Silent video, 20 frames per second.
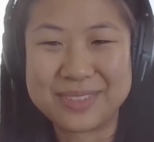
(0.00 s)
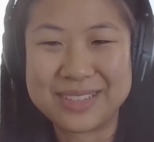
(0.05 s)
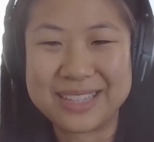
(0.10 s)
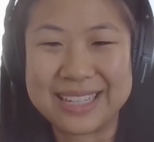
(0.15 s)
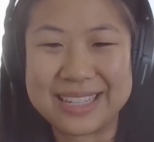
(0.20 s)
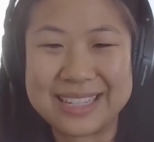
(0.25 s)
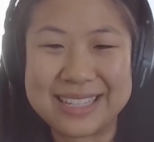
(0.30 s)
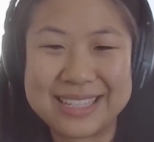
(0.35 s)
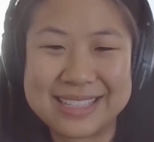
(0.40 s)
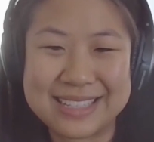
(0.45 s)

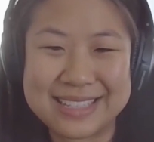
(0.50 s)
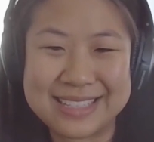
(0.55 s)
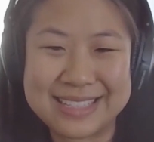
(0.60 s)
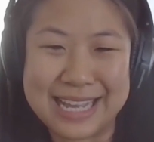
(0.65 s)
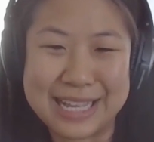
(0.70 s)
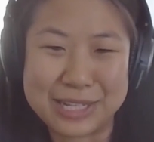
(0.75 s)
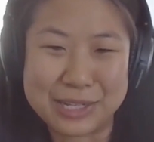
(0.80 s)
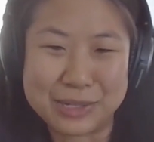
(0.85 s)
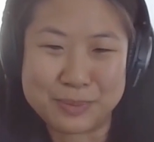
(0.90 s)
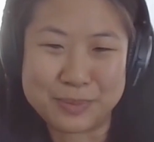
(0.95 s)
like is the
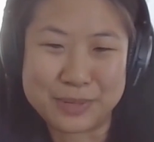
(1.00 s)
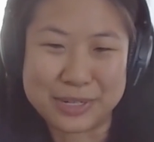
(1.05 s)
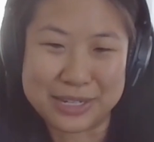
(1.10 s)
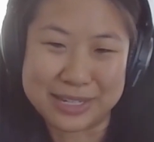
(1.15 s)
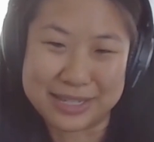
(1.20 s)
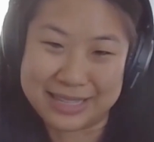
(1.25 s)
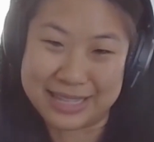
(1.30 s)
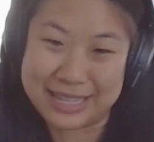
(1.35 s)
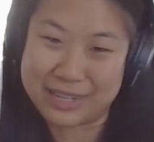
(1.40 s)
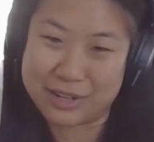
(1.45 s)
salad
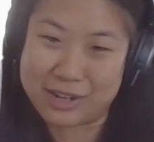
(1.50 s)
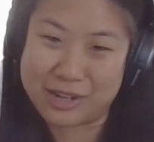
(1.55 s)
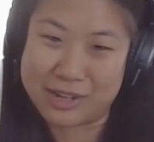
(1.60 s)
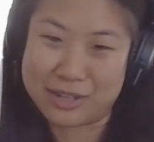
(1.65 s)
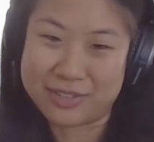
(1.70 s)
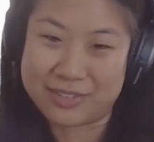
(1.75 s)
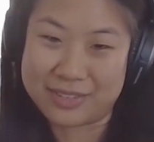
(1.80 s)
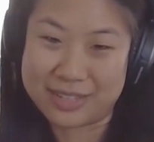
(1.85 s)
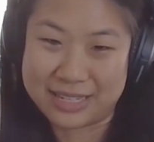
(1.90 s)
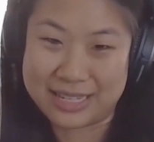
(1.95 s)
bar like
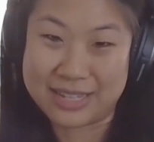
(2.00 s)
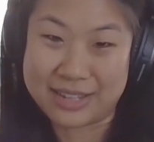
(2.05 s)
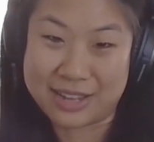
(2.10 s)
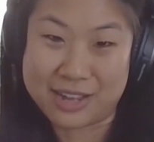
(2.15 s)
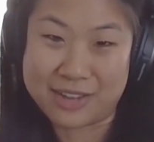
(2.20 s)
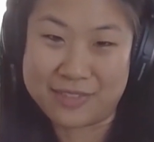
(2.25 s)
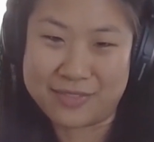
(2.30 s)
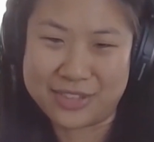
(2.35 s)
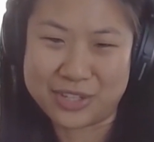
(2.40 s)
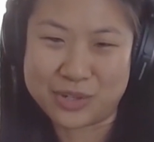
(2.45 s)
off
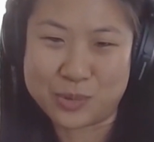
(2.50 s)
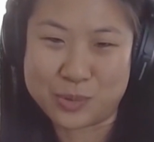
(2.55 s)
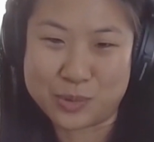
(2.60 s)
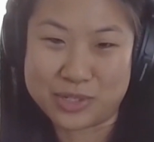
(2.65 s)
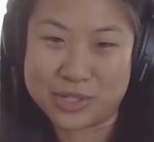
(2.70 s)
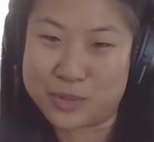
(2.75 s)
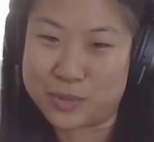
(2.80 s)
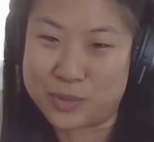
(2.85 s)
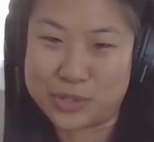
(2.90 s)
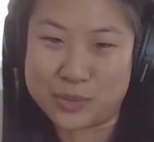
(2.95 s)
in the
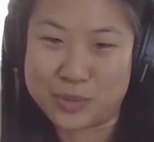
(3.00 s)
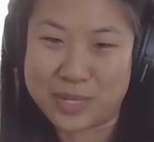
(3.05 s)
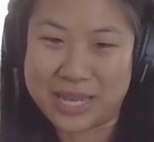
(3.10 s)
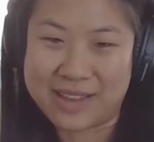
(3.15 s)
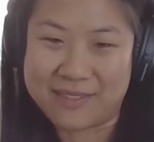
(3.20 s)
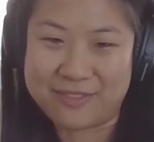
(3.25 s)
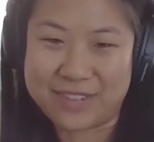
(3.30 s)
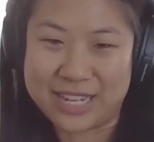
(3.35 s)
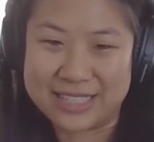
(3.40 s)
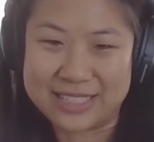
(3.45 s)
corner where you
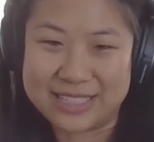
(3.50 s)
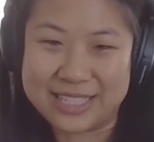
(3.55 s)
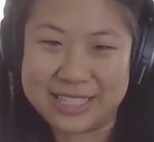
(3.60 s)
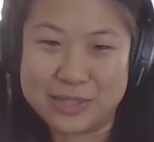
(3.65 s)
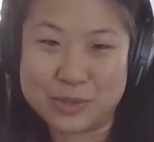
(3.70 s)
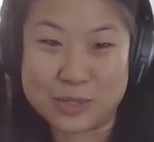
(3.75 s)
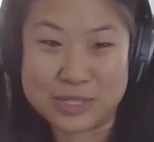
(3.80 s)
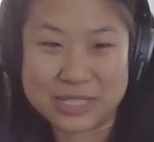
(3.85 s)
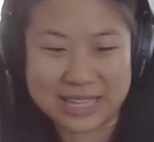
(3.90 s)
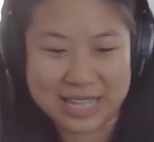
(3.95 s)
can't find it,
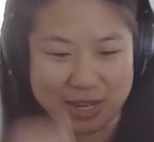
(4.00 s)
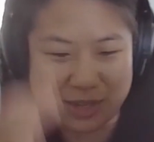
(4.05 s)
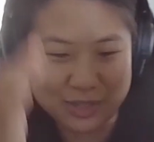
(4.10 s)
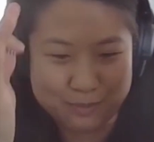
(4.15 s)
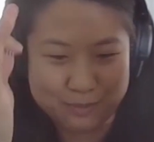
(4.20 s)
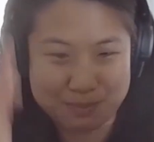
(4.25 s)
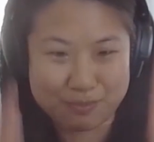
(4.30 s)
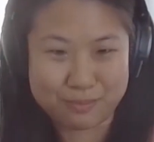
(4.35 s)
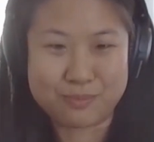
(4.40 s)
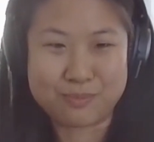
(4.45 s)
or is it like
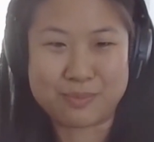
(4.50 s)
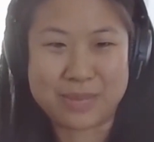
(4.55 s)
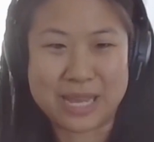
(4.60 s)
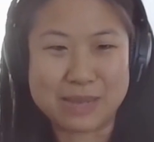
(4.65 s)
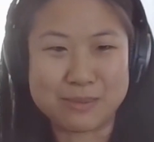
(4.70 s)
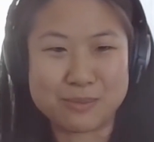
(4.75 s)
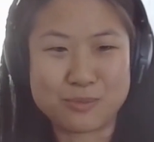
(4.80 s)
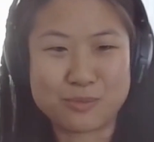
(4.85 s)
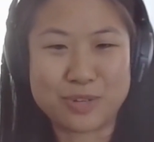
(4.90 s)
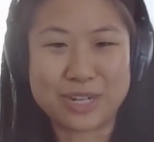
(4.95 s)

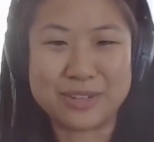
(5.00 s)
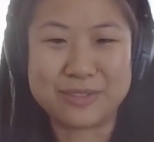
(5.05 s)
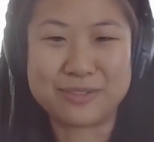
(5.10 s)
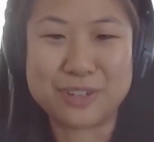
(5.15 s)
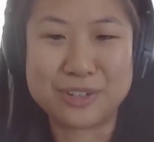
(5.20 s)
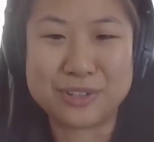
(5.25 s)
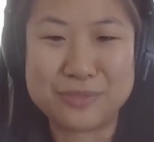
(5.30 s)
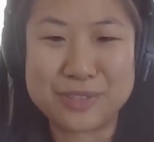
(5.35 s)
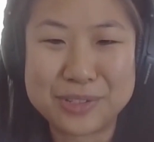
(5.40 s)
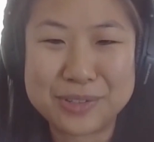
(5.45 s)
bam right in
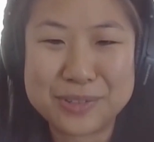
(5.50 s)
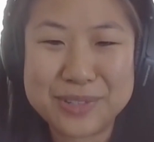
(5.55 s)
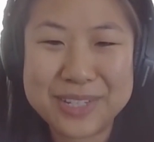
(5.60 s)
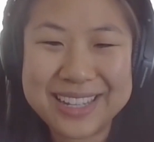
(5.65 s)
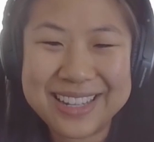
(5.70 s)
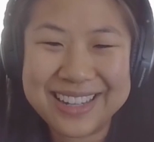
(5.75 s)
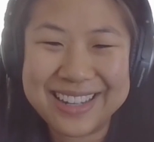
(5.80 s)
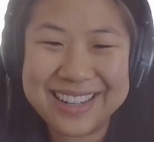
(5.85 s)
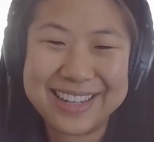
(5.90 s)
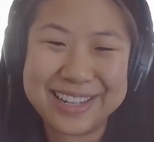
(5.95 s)
front of you?
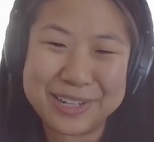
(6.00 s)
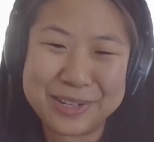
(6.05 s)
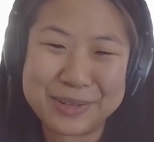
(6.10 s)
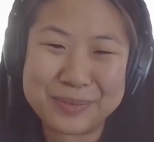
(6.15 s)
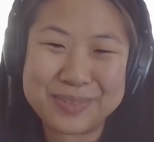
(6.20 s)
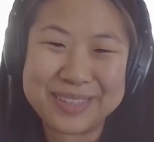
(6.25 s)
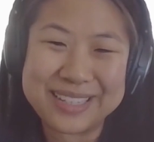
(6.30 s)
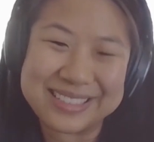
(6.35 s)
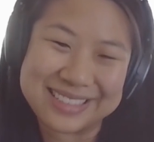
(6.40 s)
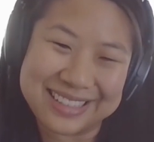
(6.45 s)

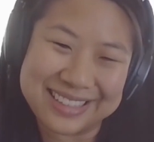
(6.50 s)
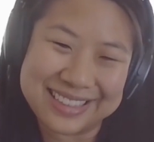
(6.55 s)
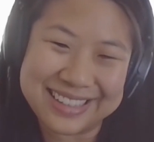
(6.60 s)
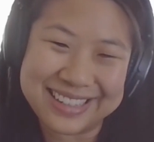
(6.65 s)
Things like